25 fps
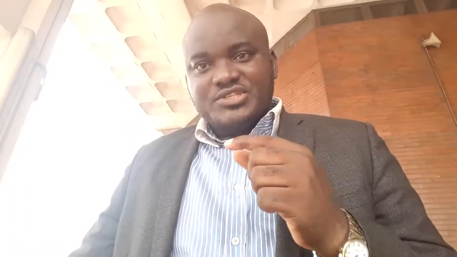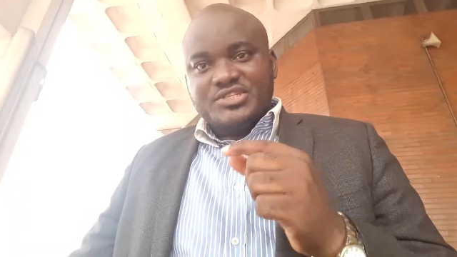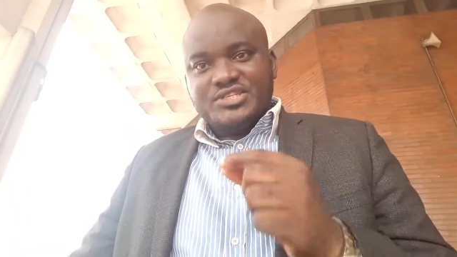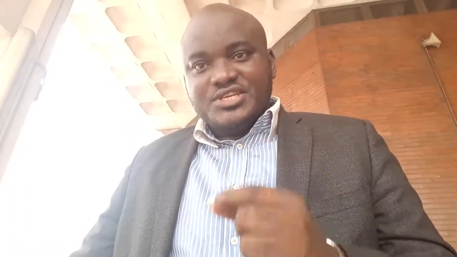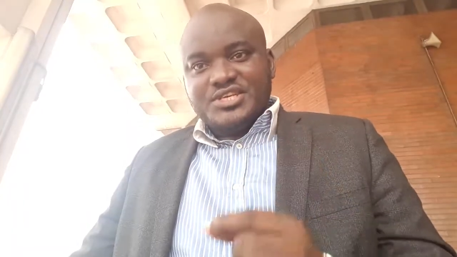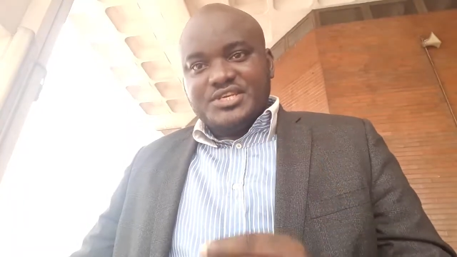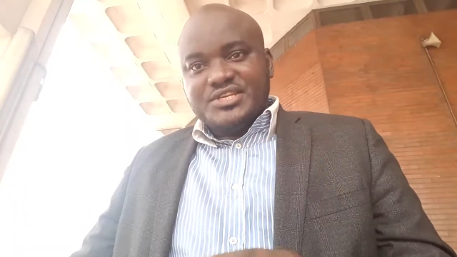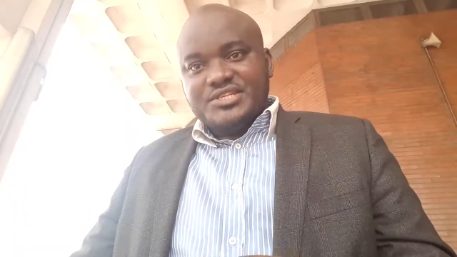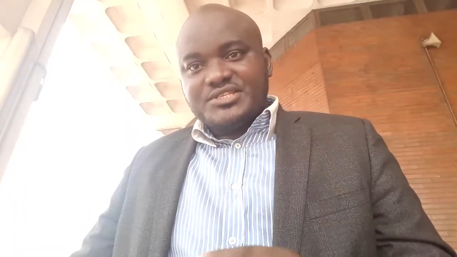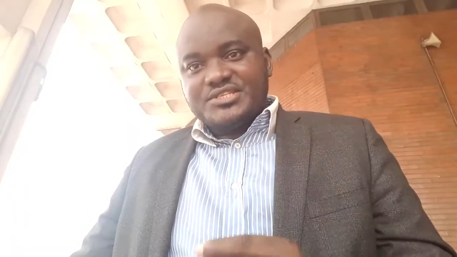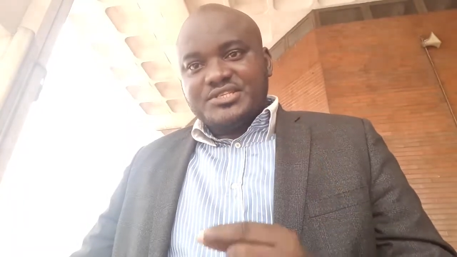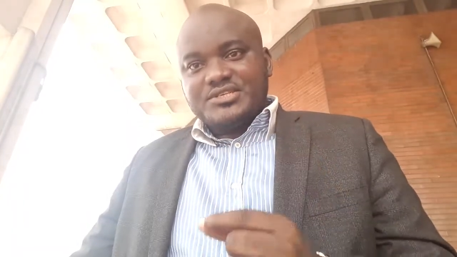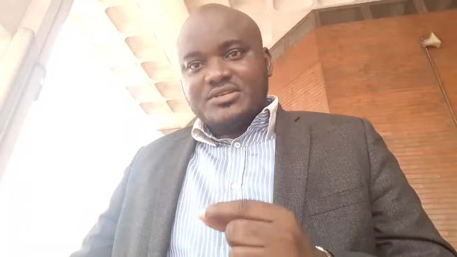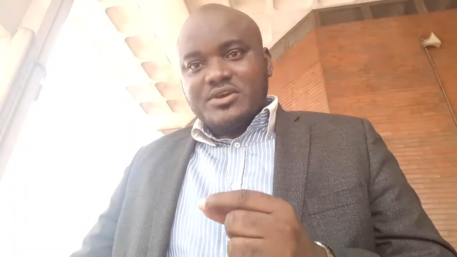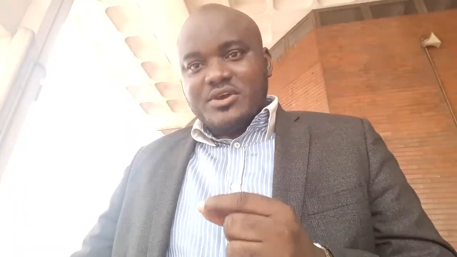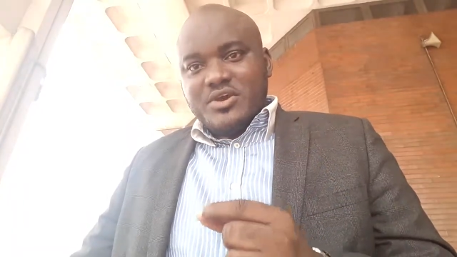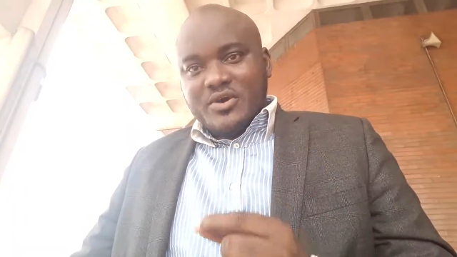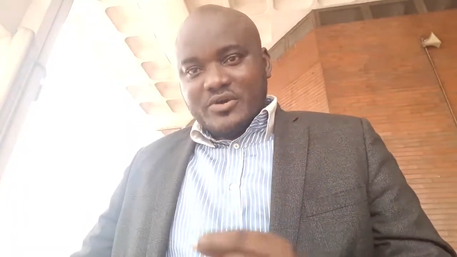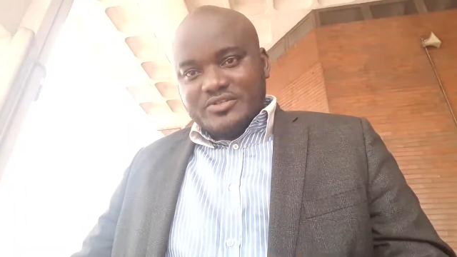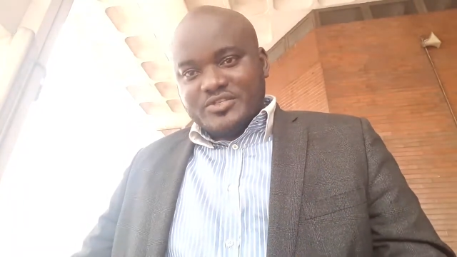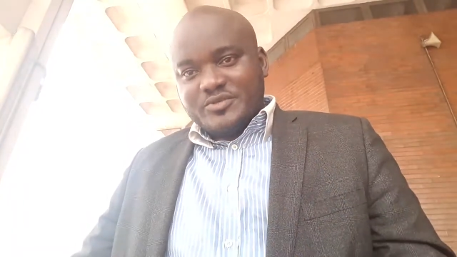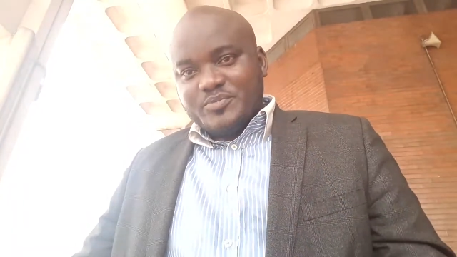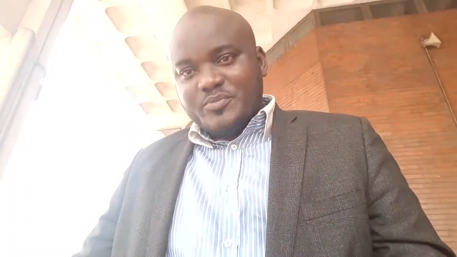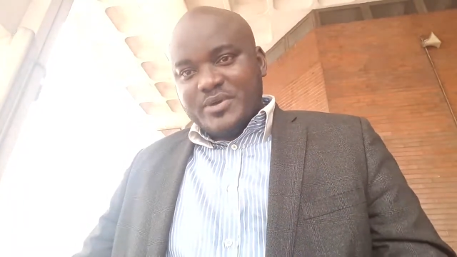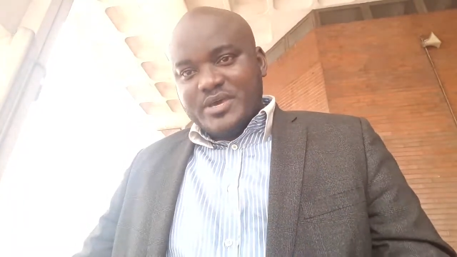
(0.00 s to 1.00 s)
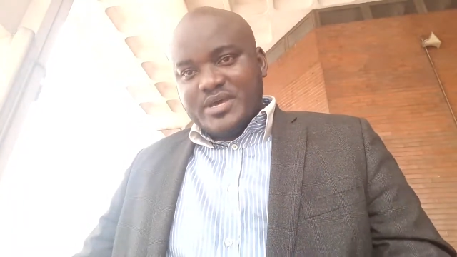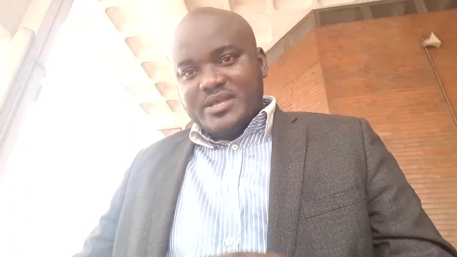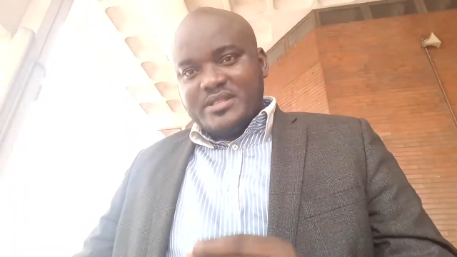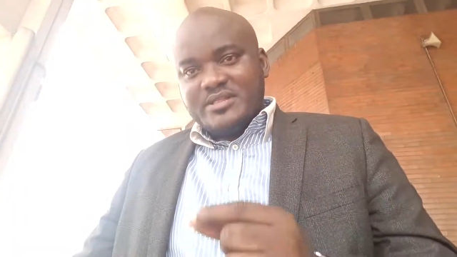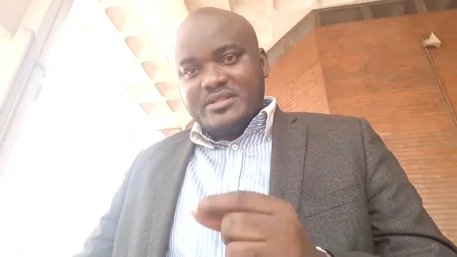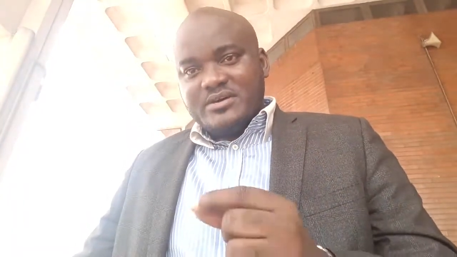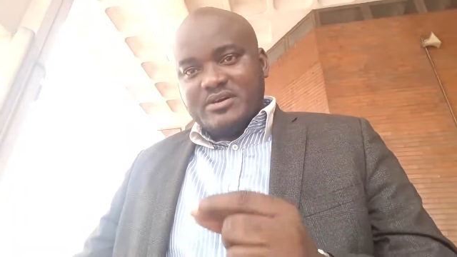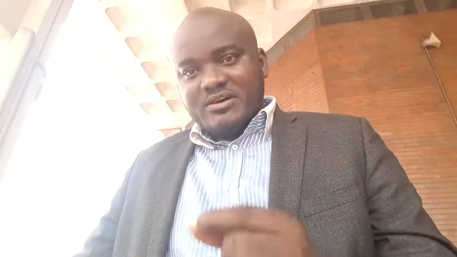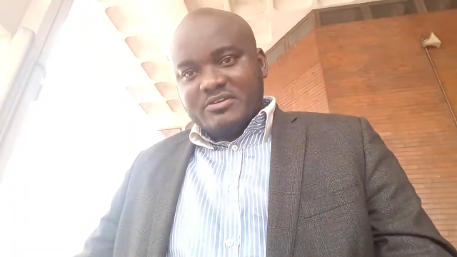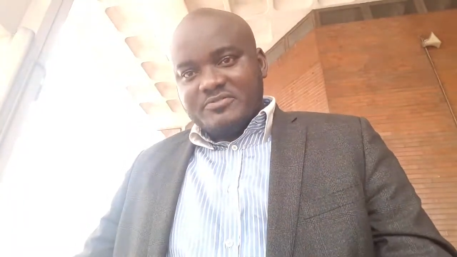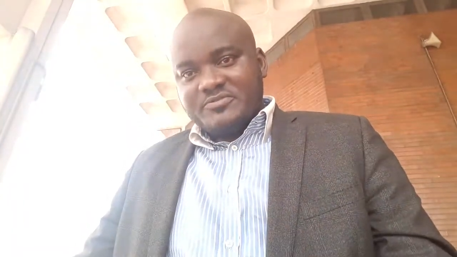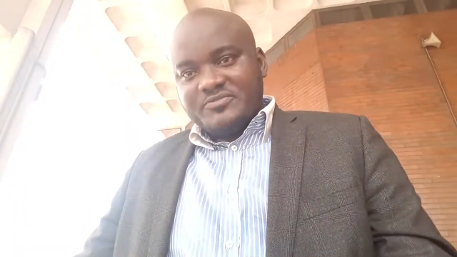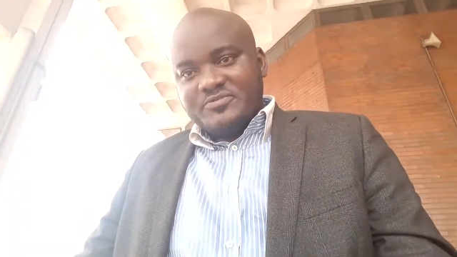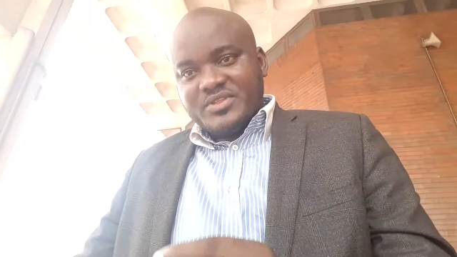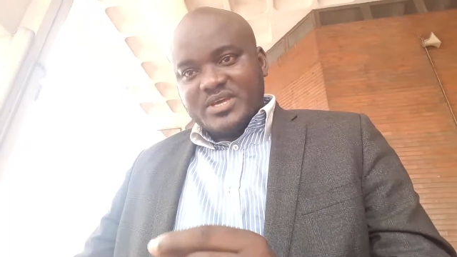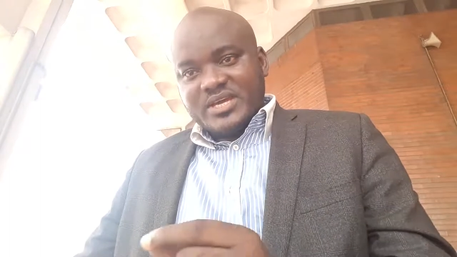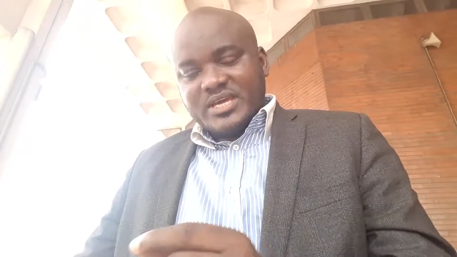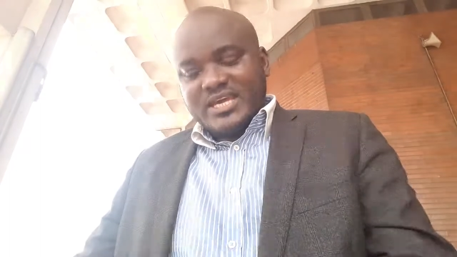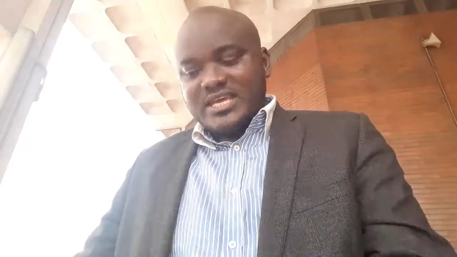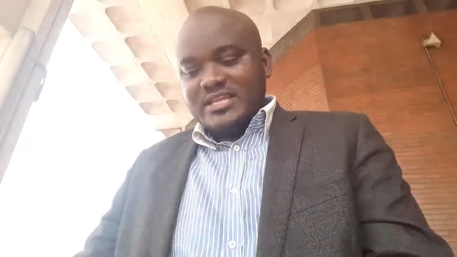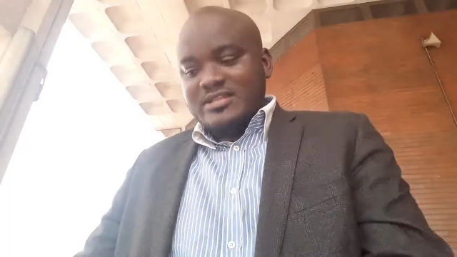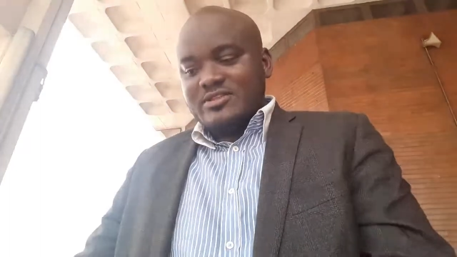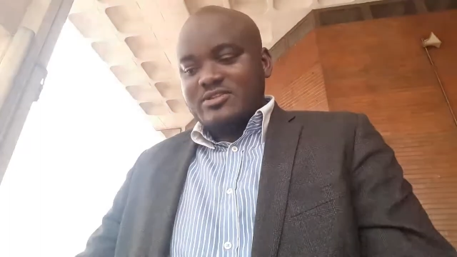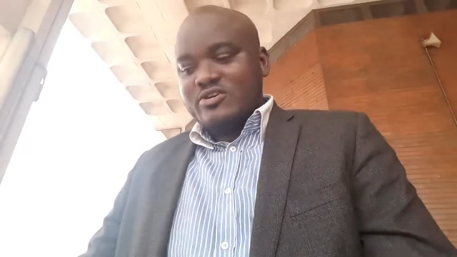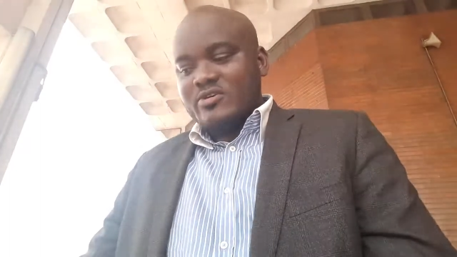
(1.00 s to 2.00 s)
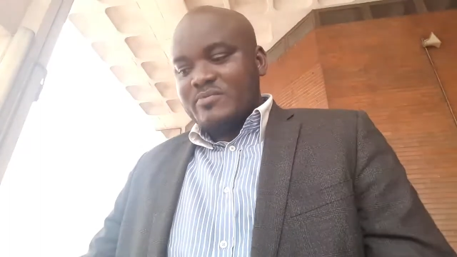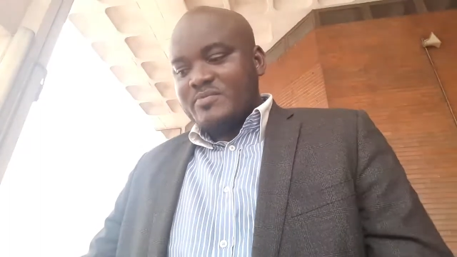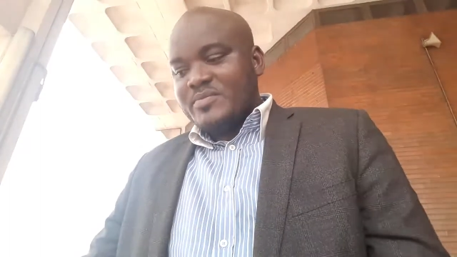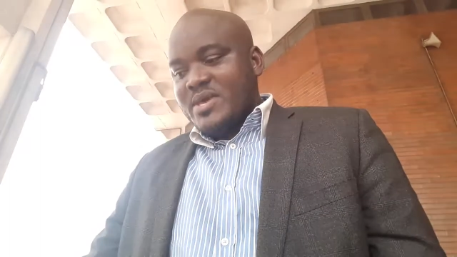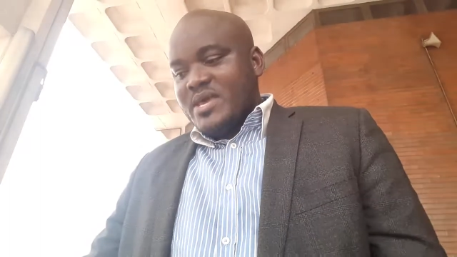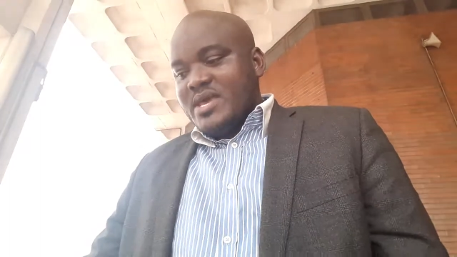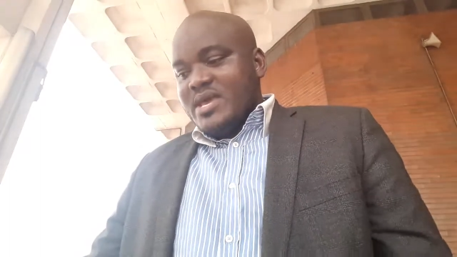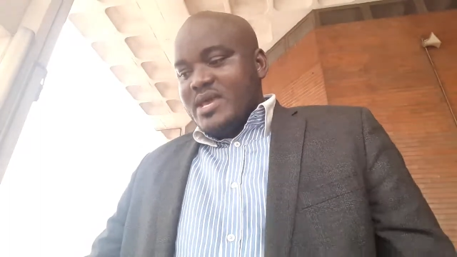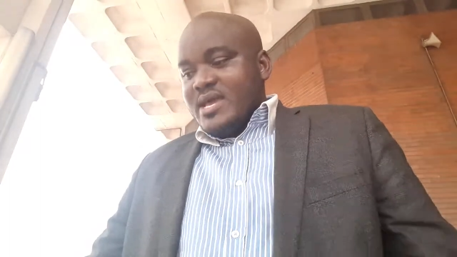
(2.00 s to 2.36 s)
this gospel of the kingdom.